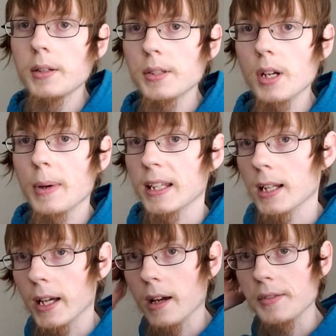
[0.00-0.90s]
Sorry about that.
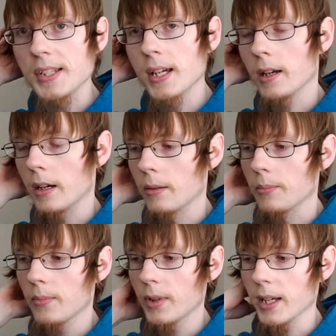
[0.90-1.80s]
Like I was saying,
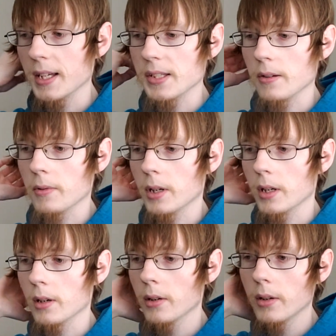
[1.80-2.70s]
I guess there
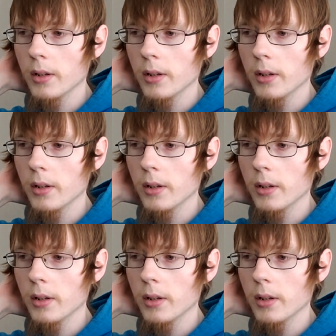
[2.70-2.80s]
were